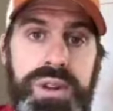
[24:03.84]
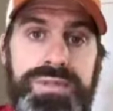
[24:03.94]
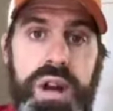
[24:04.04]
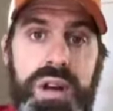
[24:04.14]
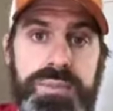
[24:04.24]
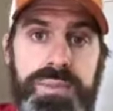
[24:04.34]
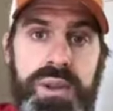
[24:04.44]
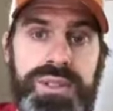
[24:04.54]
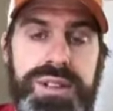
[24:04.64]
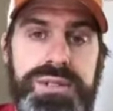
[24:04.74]
talked
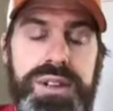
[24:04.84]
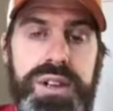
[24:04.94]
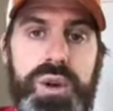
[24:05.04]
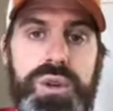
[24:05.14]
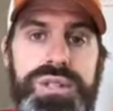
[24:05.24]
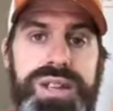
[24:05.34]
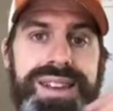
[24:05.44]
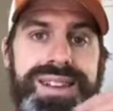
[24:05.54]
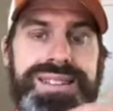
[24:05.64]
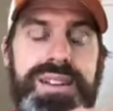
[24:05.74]
about in these videos,
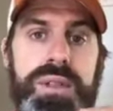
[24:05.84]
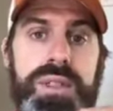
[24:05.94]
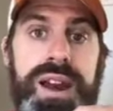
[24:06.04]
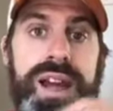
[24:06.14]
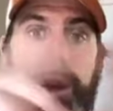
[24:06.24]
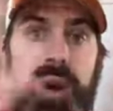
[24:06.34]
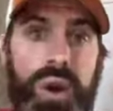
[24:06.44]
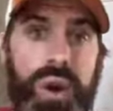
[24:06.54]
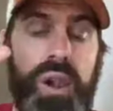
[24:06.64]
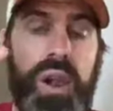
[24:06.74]
and it's something that I
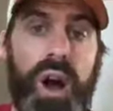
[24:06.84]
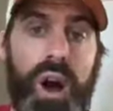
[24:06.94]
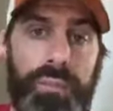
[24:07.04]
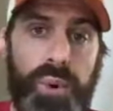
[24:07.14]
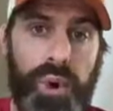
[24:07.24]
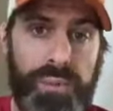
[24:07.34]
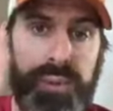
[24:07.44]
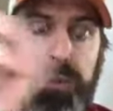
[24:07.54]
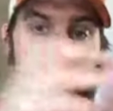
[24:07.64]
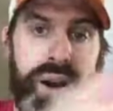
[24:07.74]
call a
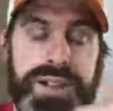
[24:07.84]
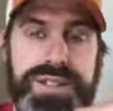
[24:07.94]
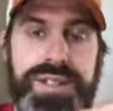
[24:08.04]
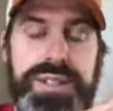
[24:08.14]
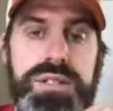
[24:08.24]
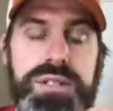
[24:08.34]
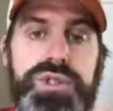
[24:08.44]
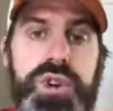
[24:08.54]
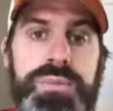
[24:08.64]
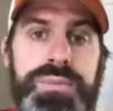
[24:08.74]
portable pause, and this is a
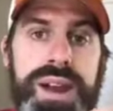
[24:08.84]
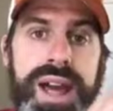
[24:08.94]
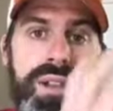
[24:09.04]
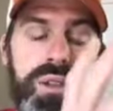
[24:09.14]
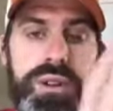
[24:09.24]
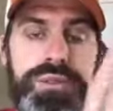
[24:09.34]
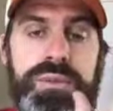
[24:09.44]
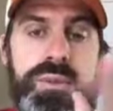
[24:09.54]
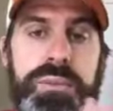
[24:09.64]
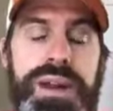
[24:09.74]
term that I learned
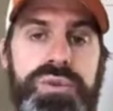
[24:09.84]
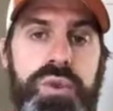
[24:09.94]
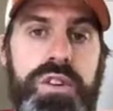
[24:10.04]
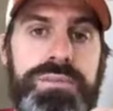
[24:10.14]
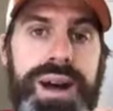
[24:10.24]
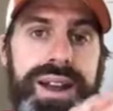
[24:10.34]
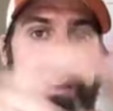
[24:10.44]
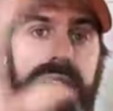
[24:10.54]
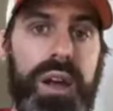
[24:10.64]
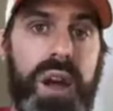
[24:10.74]
from a mentor of mine.
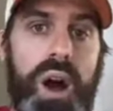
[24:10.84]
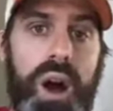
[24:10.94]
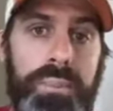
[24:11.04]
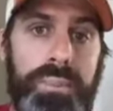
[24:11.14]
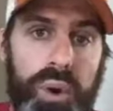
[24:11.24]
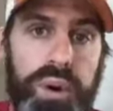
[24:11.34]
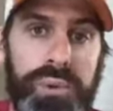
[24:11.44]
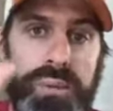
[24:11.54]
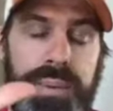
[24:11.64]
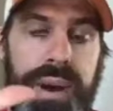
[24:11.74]
A
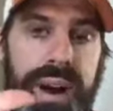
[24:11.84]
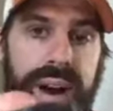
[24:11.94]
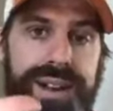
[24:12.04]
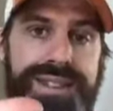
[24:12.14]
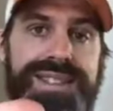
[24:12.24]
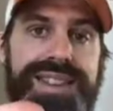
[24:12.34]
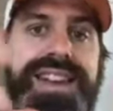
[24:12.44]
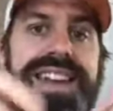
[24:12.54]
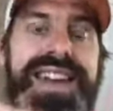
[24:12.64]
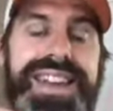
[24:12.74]
portable pause
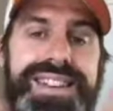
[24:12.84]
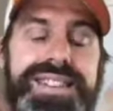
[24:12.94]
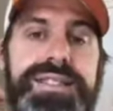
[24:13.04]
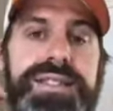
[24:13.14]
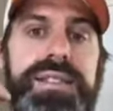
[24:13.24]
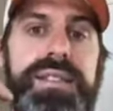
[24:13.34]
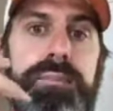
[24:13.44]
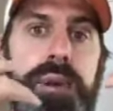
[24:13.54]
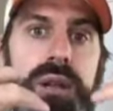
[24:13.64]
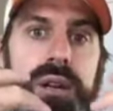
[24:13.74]
is the
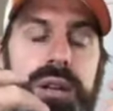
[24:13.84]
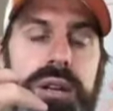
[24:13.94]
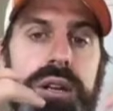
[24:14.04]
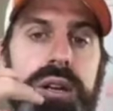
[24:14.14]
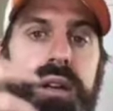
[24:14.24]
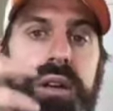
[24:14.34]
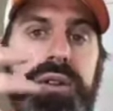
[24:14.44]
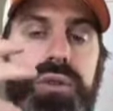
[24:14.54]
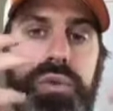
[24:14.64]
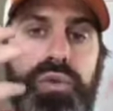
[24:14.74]
ability
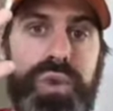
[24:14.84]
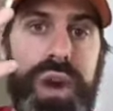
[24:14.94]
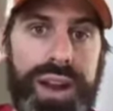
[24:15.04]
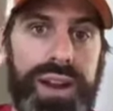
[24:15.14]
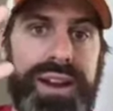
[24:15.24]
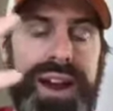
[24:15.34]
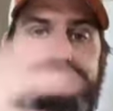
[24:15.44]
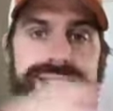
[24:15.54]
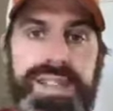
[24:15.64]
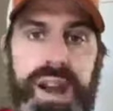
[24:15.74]
to
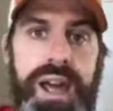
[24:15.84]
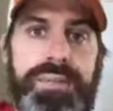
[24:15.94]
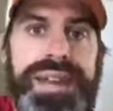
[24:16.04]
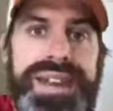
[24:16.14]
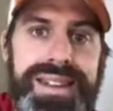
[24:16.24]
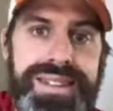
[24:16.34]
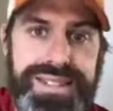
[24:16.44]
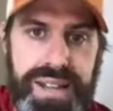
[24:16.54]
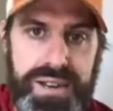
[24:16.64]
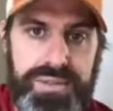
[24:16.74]
recognize that I'm in a
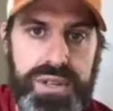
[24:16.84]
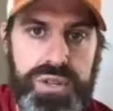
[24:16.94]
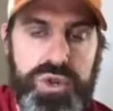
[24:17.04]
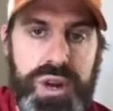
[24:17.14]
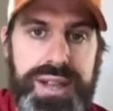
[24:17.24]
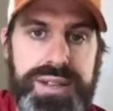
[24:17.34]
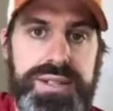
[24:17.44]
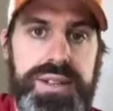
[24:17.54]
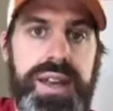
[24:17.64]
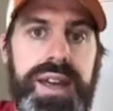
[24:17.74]
state of
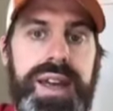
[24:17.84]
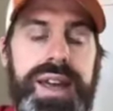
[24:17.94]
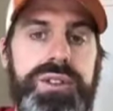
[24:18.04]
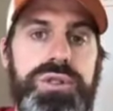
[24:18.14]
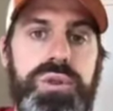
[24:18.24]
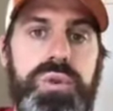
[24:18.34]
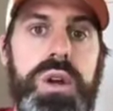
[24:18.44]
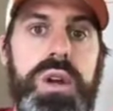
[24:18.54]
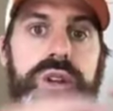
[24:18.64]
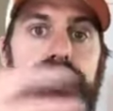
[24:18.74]
distress and to
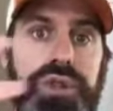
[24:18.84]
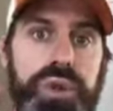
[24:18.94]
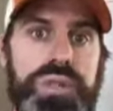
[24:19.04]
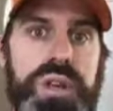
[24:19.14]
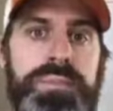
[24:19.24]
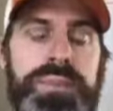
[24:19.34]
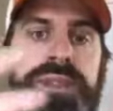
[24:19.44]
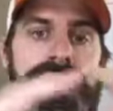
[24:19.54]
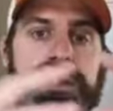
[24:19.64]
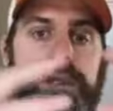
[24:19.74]
do something
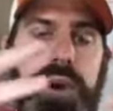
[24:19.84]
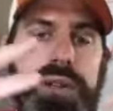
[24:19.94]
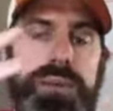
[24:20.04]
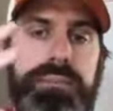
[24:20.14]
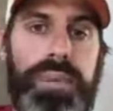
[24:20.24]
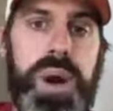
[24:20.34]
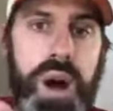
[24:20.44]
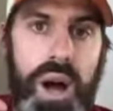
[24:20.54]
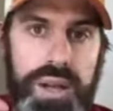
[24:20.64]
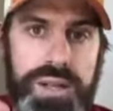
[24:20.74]
that is going to
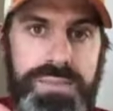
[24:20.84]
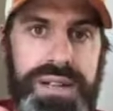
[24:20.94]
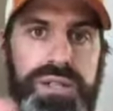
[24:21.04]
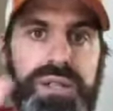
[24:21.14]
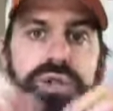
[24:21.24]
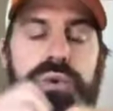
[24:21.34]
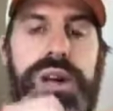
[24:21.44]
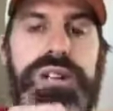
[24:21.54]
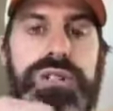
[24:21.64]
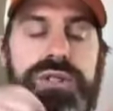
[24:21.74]
pause my
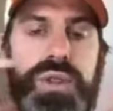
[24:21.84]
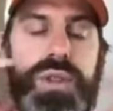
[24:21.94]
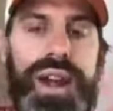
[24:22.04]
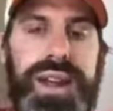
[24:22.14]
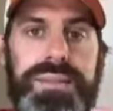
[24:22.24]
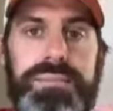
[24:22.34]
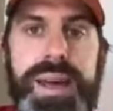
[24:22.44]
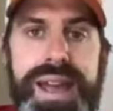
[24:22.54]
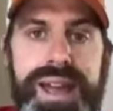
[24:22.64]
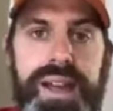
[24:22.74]
situation so that I can
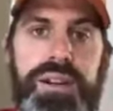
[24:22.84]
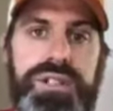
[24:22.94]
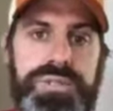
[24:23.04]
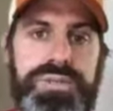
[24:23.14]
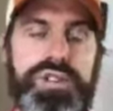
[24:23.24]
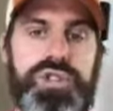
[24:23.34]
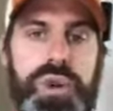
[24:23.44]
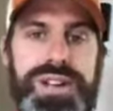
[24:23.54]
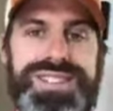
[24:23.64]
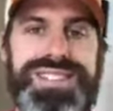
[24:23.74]
make a different
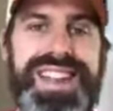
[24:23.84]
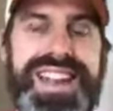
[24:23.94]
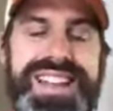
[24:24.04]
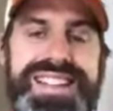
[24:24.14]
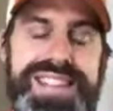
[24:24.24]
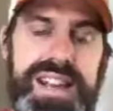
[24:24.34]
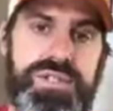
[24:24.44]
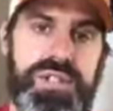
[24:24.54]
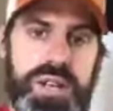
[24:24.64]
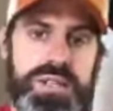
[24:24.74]
choice instead of
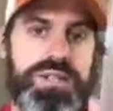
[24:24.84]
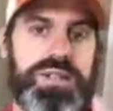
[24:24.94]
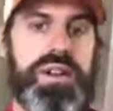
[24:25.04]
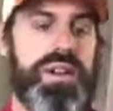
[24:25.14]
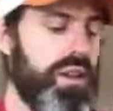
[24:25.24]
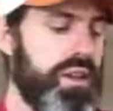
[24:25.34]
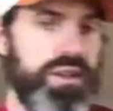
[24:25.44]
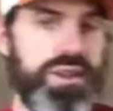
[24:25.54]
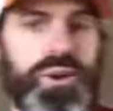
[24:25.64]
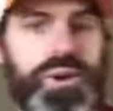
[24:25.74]
just, you
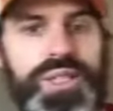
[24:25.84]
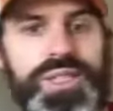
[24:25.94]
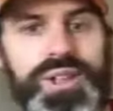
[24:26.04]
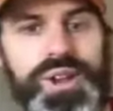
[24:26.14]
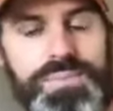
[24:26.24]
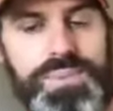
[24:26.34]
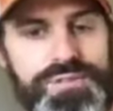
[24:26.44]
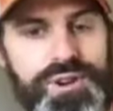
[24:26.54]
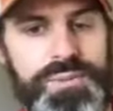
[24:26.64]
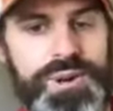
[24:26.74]
know, the
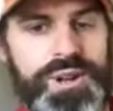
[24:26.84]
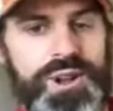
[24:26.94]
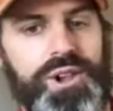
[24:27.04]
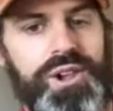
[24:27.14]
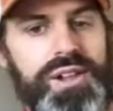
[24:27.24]
proverbial